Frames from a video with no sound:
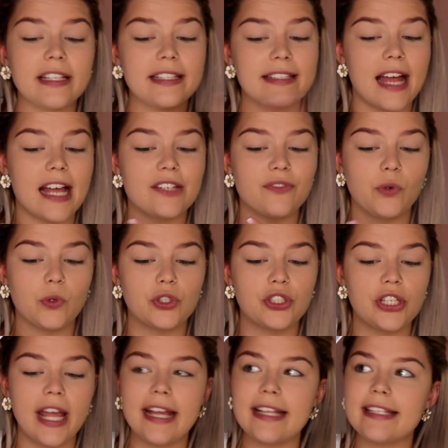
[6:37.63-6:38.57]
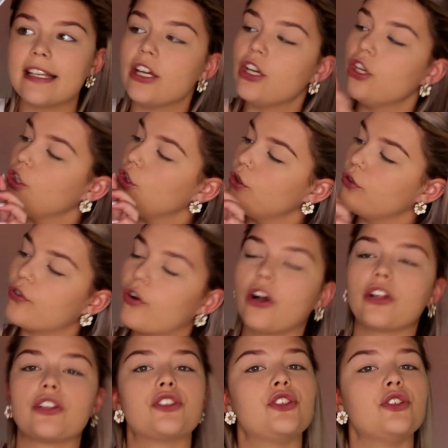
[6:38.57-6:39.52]
nice four shades. You've
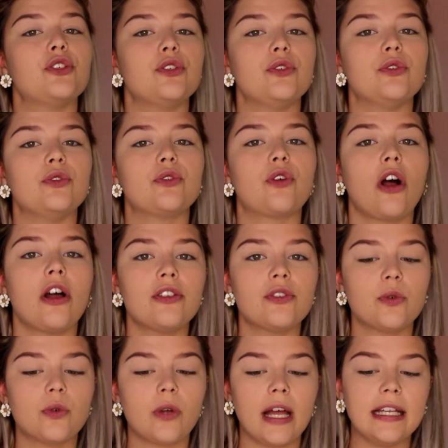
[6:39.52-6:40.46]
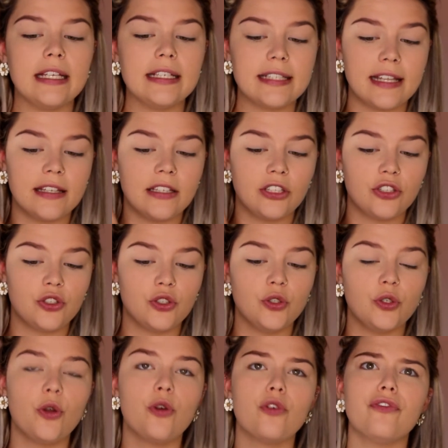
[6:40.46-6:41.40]
got two contour colors and then
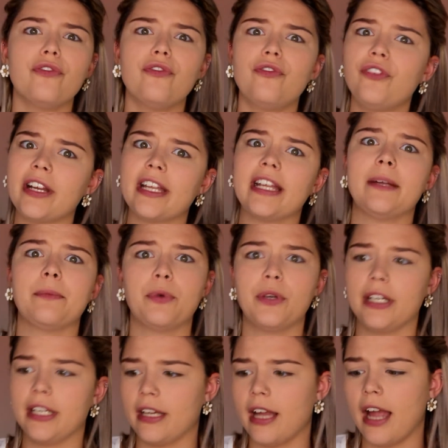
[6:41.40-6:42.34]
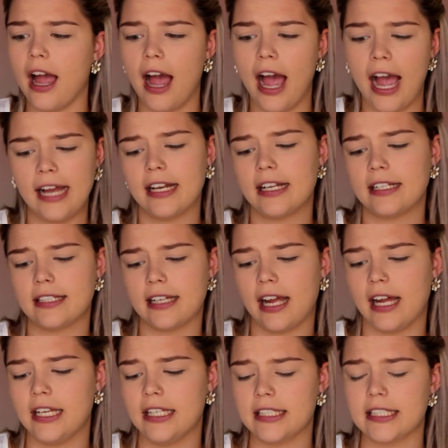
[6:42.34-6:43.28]
two freaking pretty highlighter
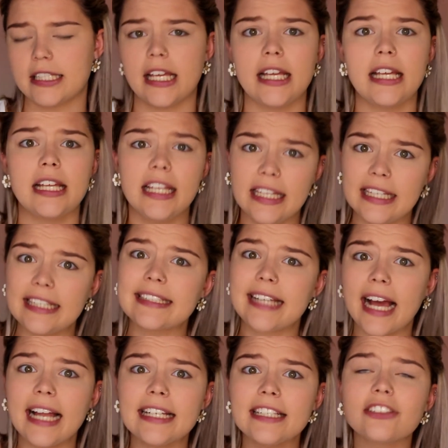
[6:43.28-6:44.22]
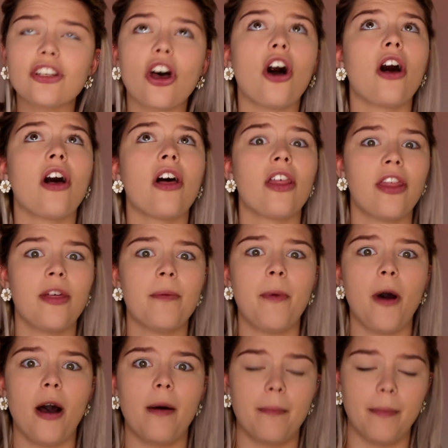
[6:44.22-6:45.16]
colors. These colors are the
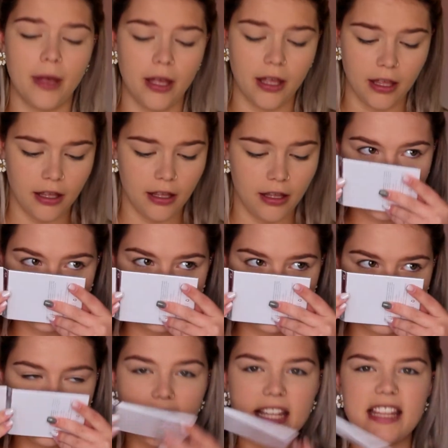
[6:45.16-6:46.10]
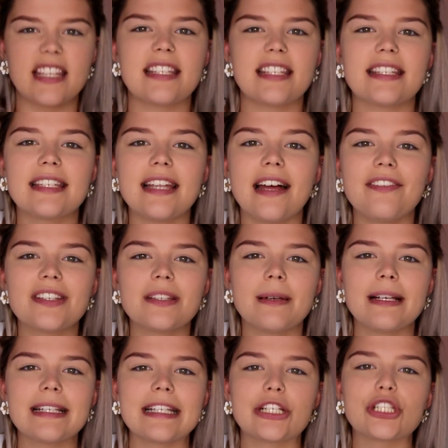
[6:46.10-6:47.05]
bomb. The stuff
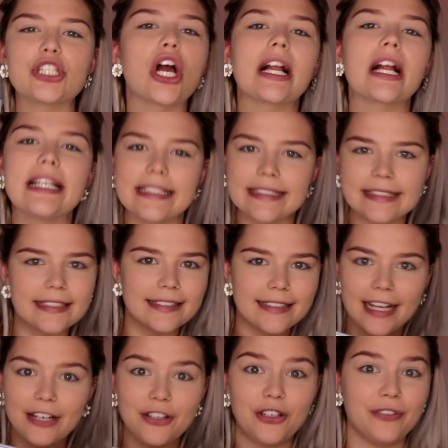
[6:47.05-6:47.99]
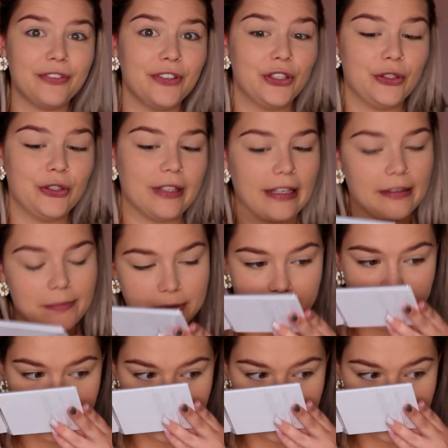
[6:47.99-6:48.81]
smells like chocolate. I don't know if you knew that, but